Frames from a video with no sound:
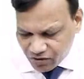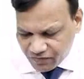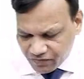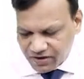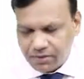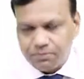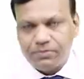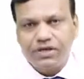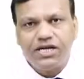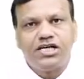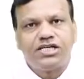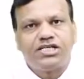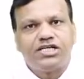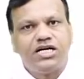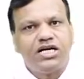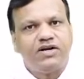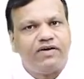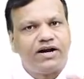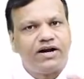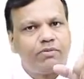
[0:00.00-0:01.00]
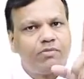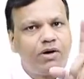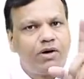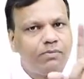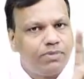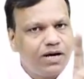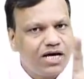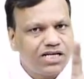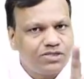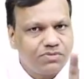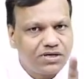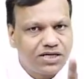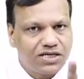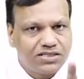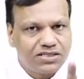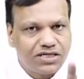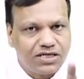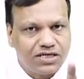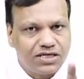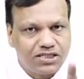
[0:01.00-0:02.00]
of elimination divided by plasma
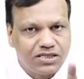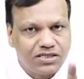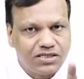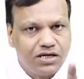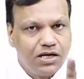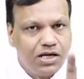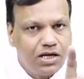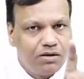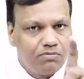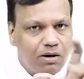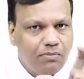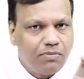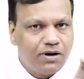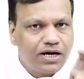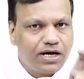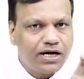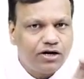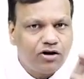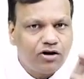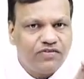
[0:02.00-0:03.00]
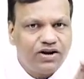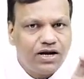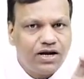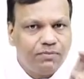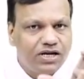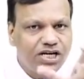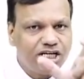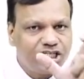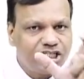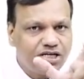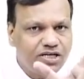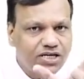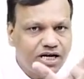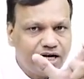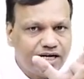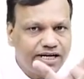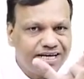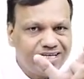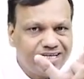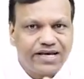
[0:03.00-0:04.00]
concentration. Remember, rate of elimination
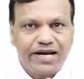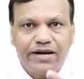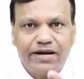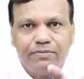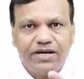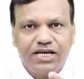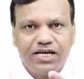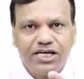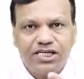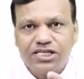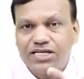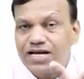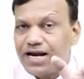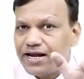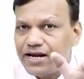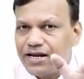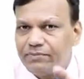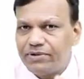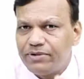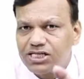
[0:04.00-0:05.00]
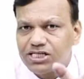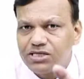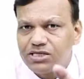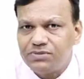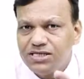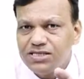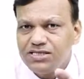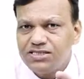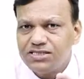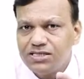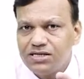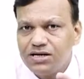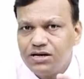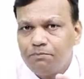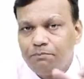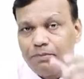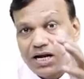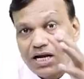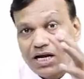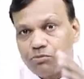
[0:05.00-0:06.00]
contains elimination, and elimination means
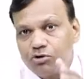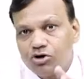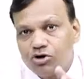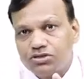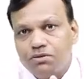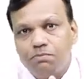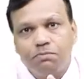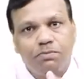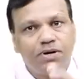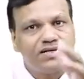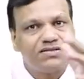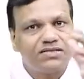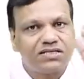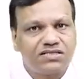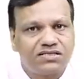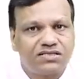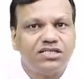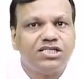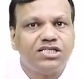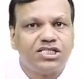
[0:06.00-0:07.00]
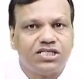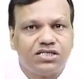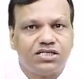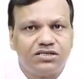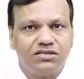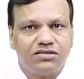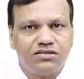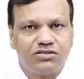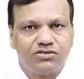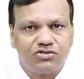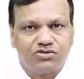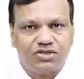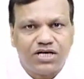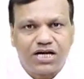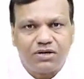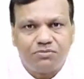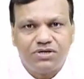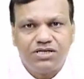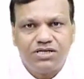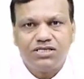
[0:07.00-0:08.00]
metabolism plus excretion. So
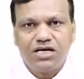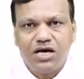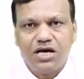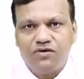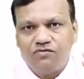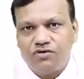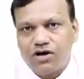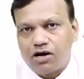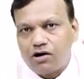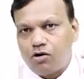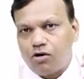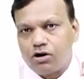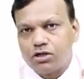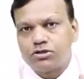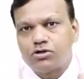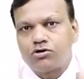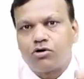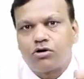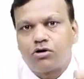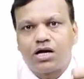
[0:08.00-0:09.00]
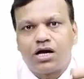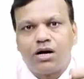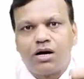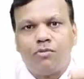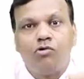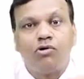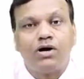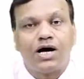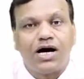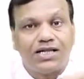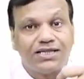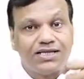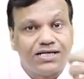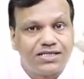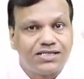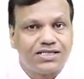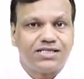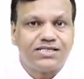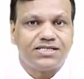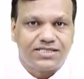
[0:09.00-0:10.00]
that means we are also talking about other
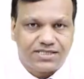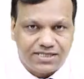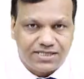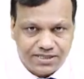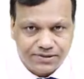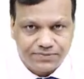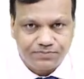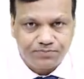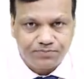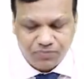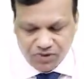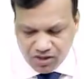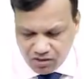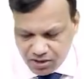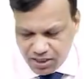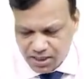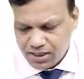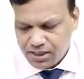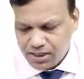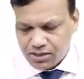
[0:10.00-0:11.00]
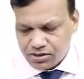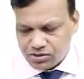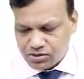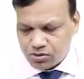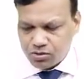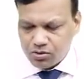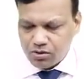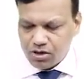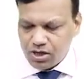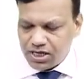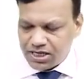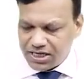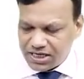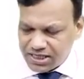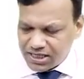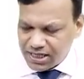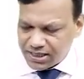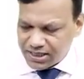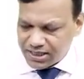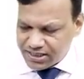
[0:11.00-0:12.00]
things here. Okay. So
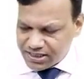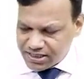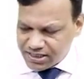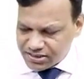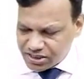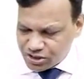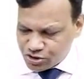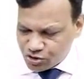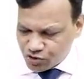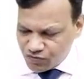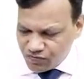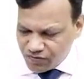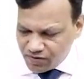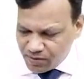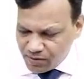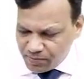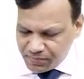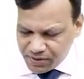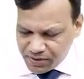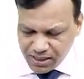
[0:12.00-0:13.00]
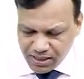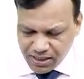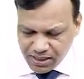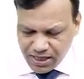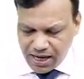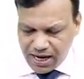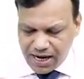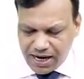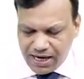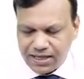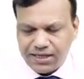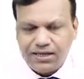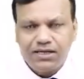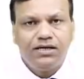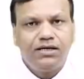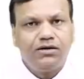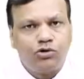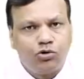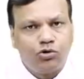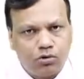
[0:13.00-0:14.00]
renal clearance is UV/P and
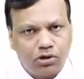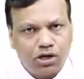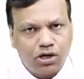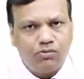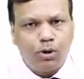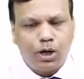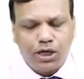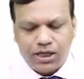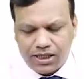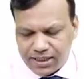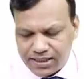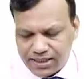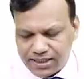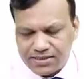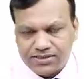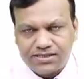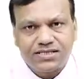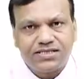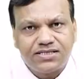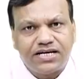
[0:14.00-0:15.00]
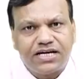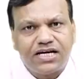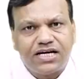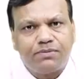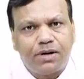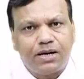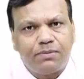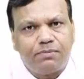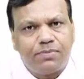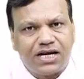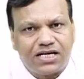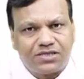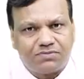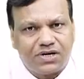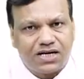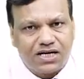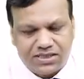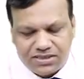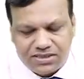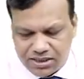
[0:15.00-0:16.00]
total body clearance is rate by plasma
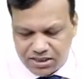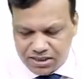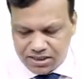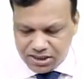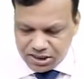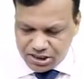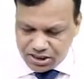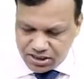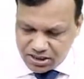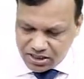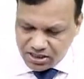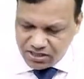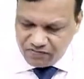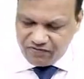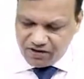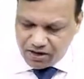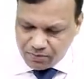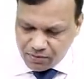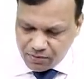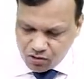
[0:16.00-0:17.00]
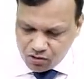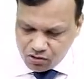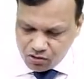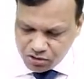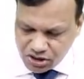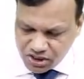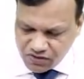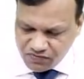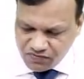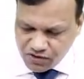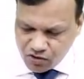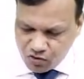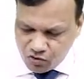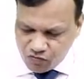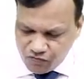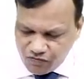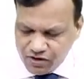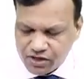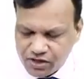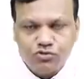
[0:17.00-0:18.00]
concentration. In pharmacology, we
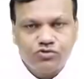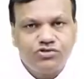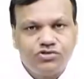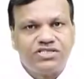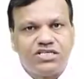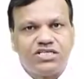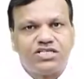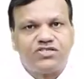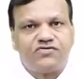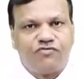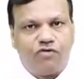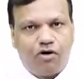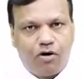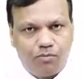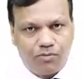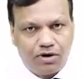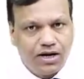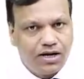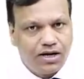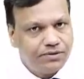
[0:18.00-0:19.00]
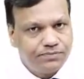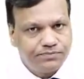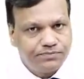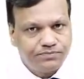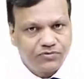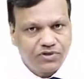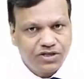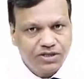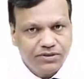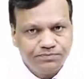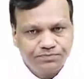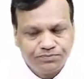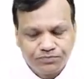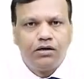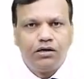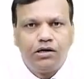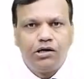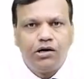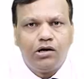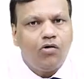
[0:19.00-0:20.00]
often use this formula. Okay?
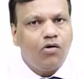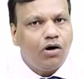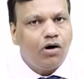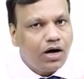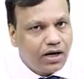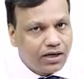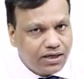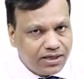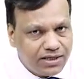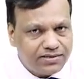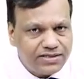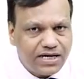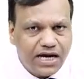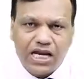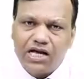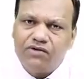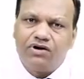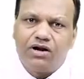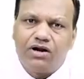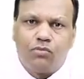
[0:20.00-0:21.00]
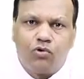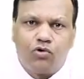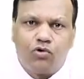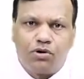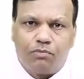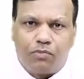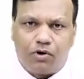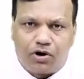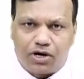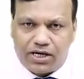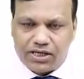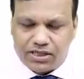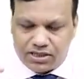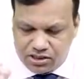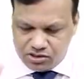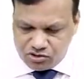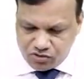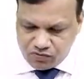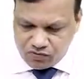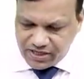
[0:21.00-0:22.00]
Now, understanding one more important thing.
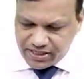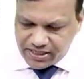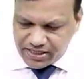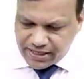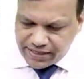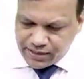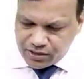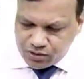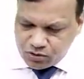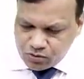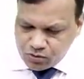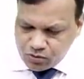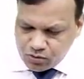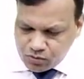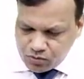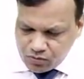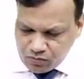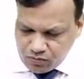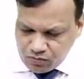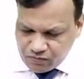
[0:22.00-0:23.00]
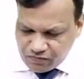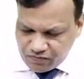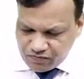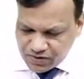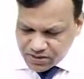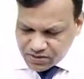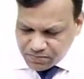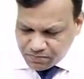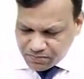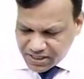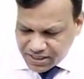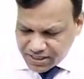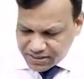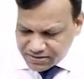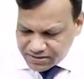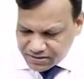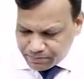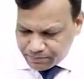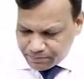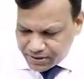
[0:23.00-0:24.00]
So, we'll try to first make it
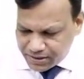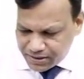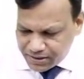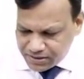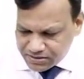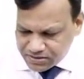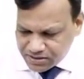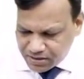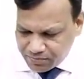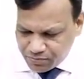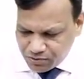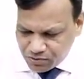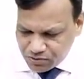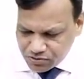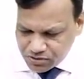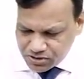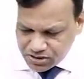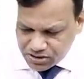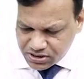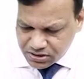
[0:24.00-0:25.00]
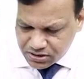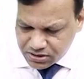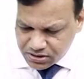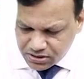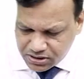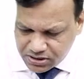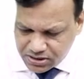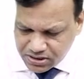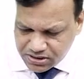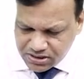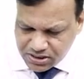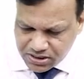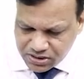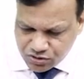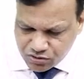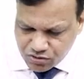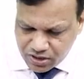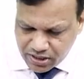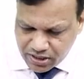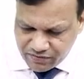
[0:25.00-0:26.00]
simple. Suppose this is
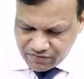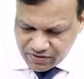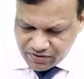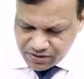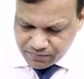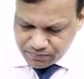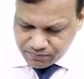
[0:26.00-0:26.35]
your liver.